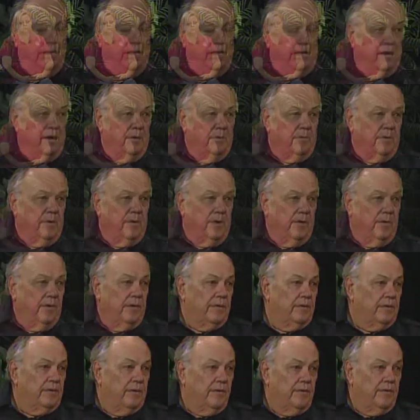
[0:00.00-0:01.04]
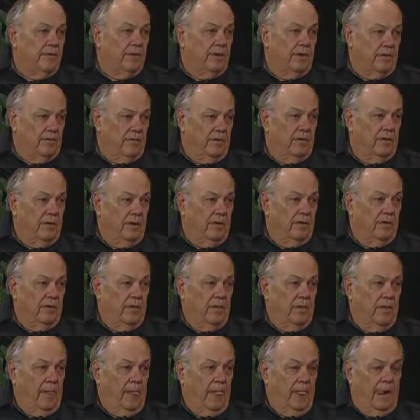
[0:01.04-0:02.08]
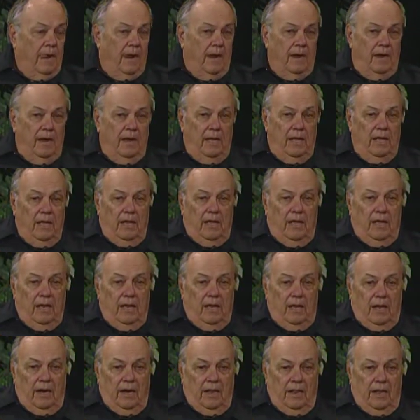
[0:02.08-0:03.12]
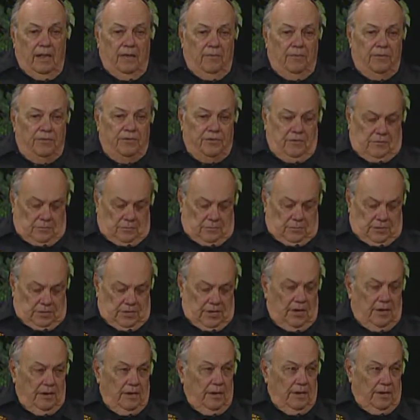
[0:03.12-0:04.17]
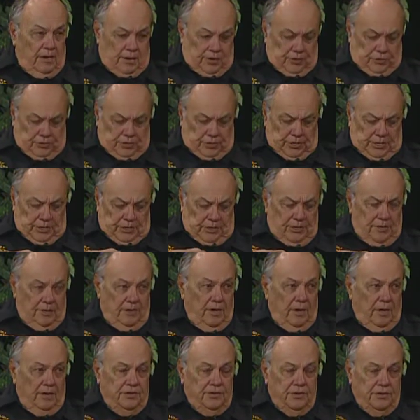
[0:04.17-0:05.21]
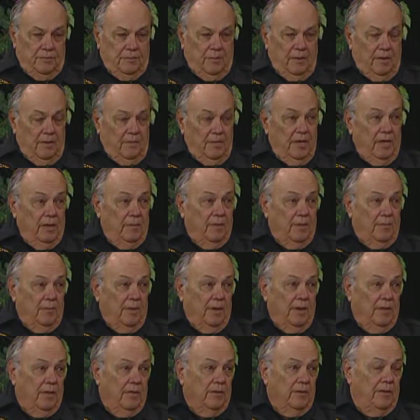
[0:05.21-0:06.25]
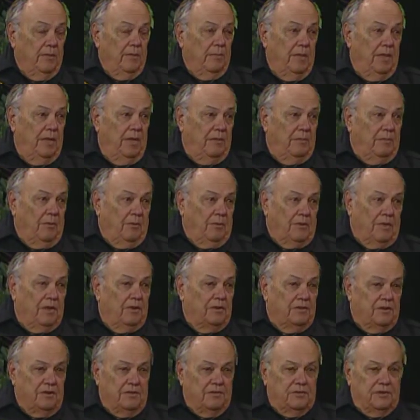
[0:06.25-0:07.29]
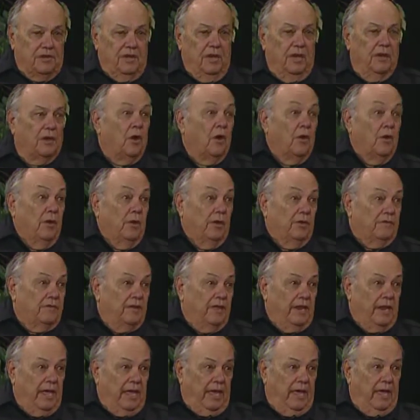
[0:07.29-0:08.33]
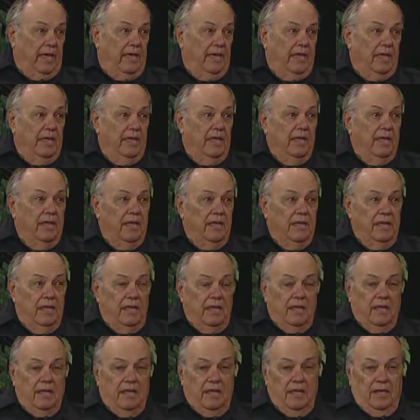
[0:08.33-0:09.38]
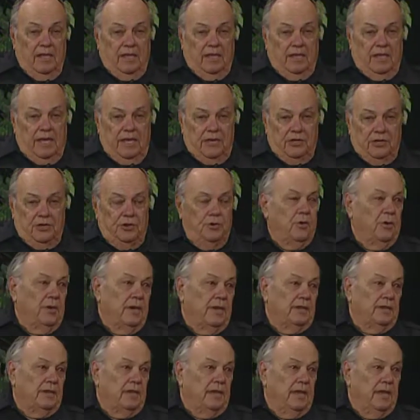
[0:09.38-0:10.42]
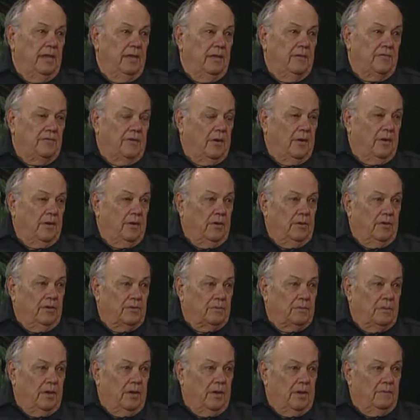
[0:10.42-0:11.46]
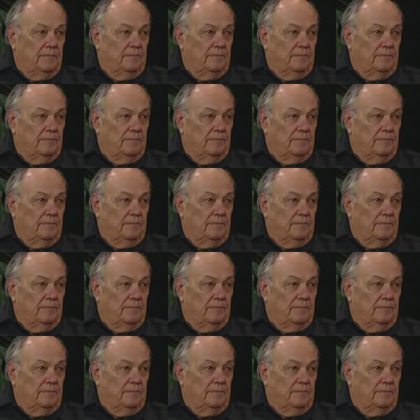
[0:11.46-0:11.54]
get a beer or whatever, A lot of that was done in those days, not just by me, but by other people. That it's unheard of today. They catch you doing that today, they fire you on the spot.